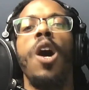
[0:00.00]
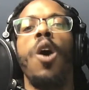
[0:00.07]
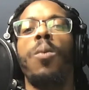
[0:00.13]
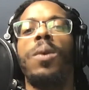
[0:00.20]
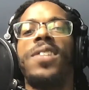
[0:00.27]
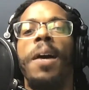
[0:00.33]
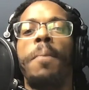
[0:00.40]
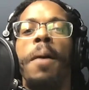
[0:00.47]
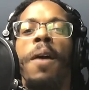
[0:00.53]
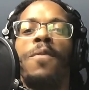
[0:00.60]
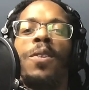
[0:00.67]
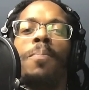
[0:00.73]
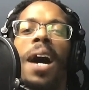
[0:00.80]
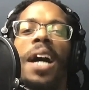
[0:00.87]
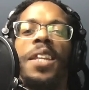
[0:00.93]
What's up,
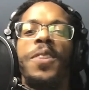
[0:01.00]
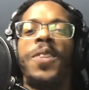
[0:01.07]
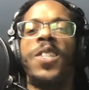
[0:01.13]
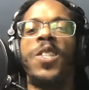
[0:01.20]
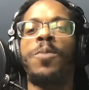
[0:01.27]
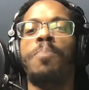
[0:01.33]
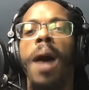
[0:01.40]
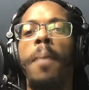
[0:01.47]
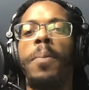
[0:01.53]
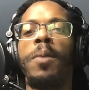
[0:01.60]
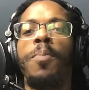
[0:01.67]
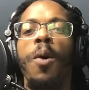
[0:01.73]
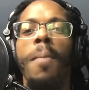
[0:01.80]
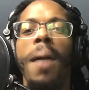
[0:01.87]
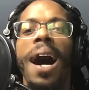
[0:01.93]
everybody? This is Baba
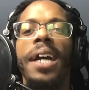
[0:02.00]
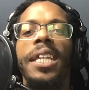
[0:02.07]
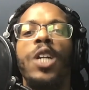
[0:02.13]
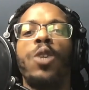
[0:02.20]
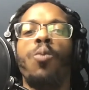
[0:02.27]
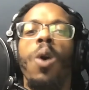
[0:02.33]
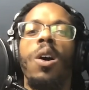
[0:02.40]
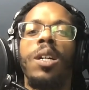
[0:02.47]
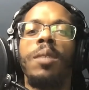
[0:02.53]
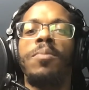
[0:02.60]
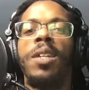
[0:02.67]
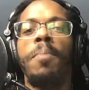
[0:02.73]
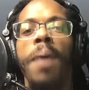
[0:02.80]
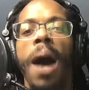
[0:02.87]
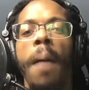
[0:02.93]
Bomani, and welcome to
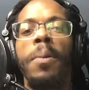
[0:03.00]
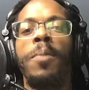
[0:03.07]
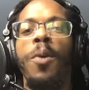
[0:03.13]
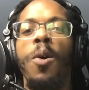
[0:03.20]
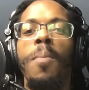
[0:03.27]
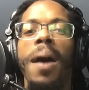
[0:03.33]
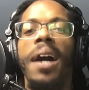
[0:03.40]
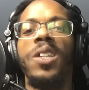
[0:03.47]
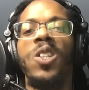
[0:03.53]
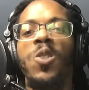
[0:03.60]
Baba Bomani's